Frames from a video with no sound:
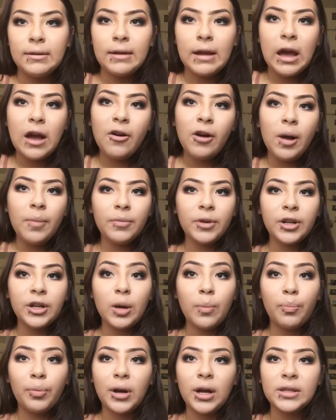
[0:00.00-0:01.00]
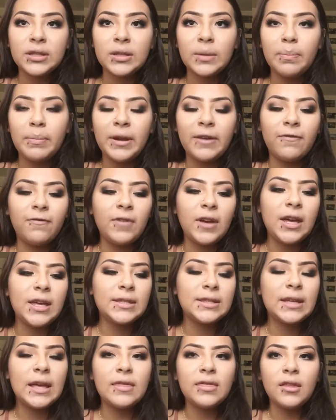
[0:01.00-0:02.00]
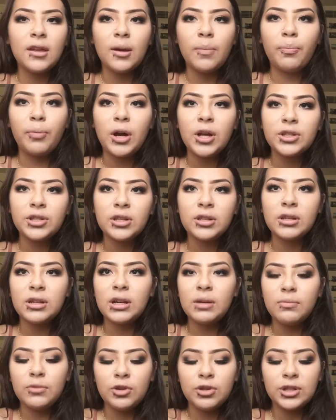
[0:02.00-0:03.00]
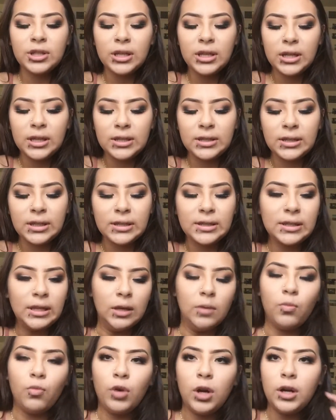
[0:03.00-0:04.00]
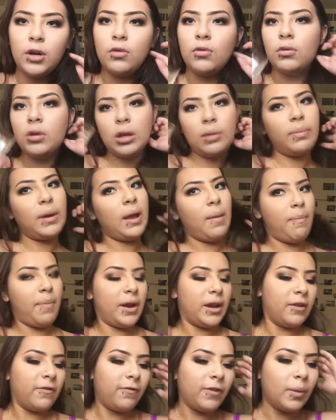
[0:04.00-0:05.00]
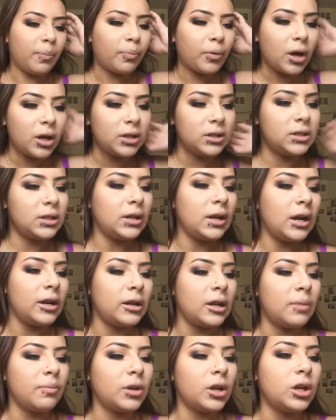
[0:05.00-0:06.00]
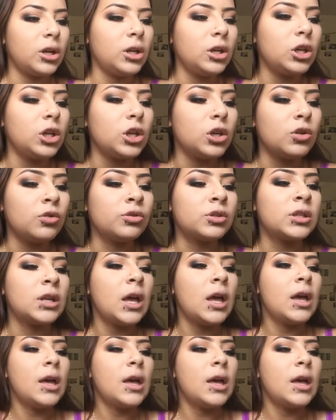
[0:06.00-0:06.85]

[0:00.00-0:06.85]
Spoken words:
Now I'm gonna bronze up my face, and the bronzer that I'm using is the same one, Hoola by Benefit bronzer, and I'm gonna use